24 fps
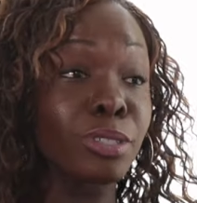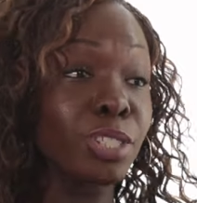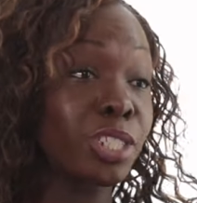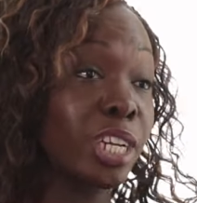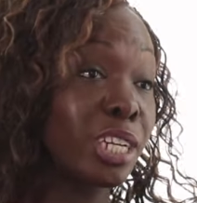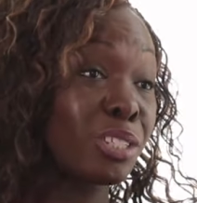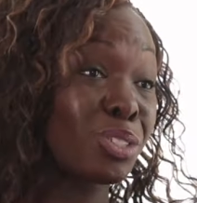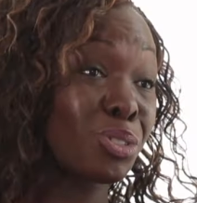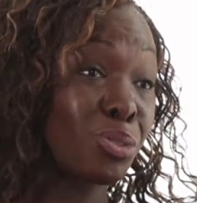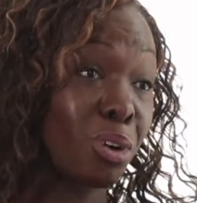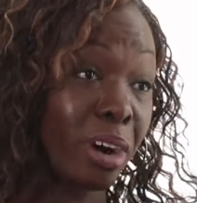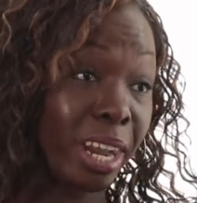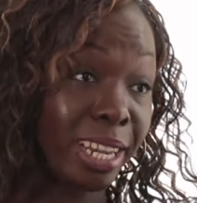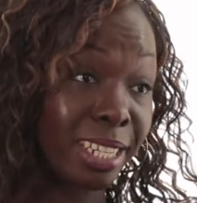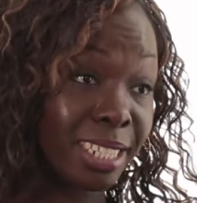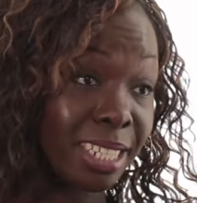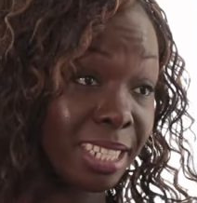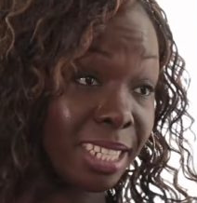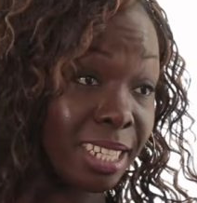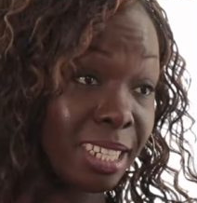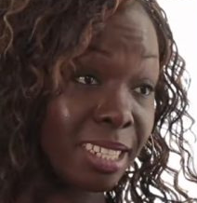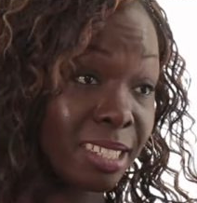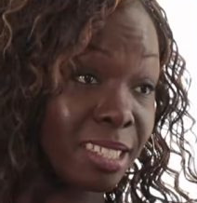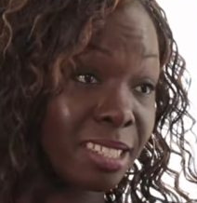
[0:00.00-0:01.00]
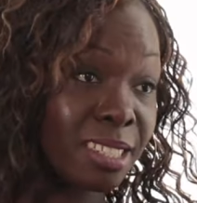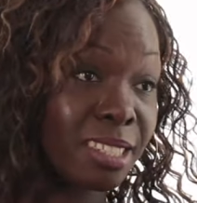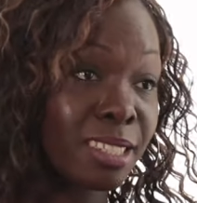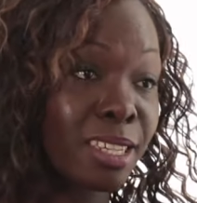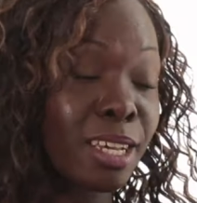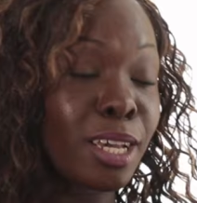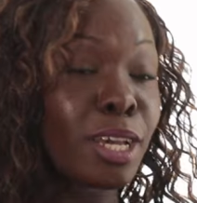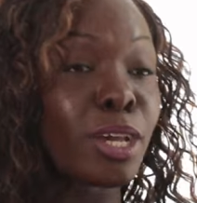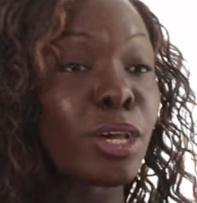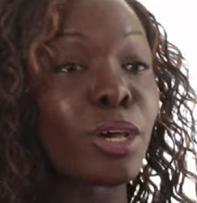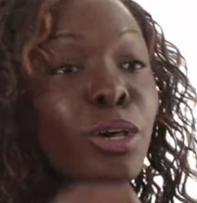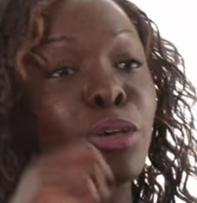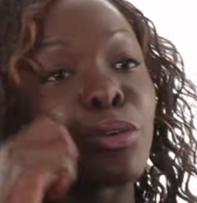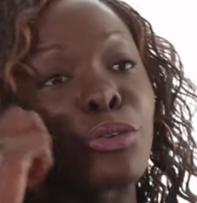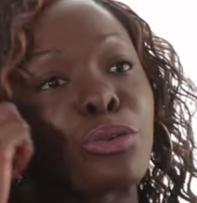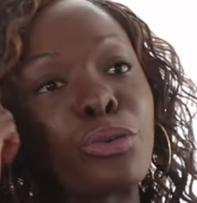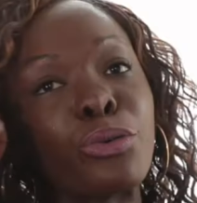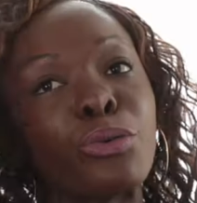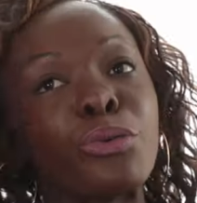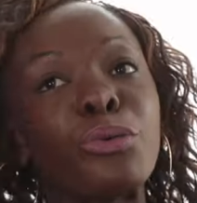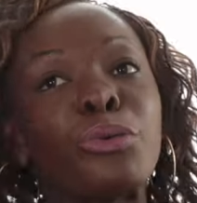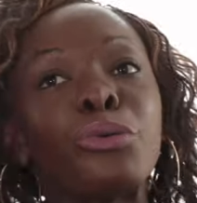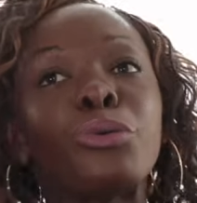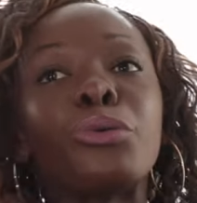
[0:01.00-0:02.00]
You change your ideas,
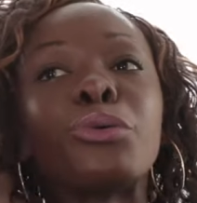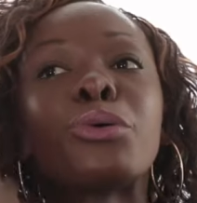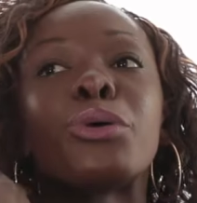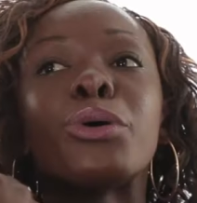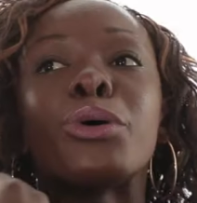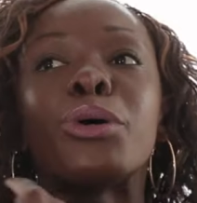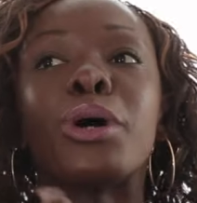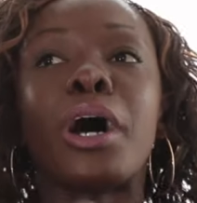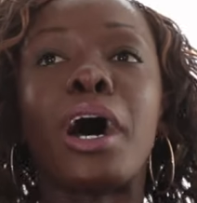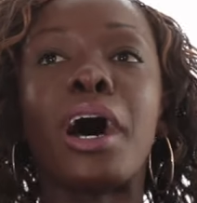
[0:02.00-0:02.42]
you